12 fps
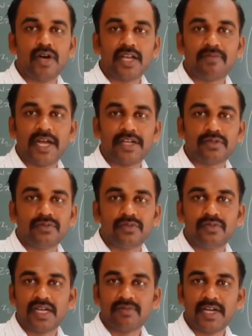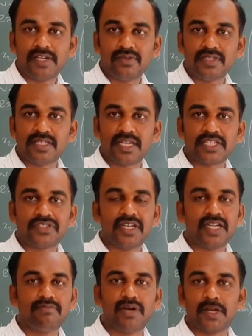1 by 2, 1 by 2 is a
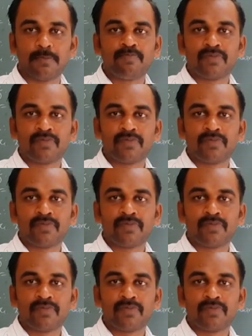natural number.